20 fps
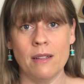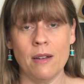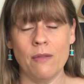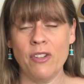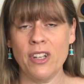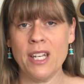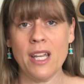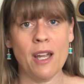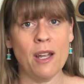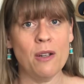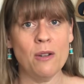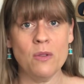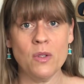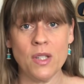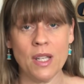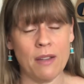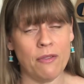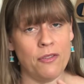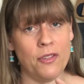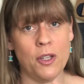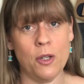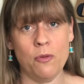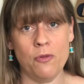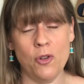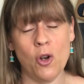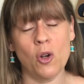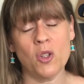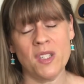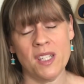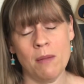videos, if you've
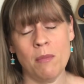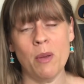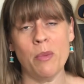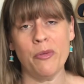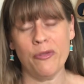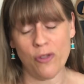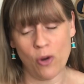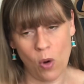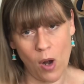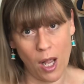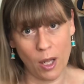not seen me before,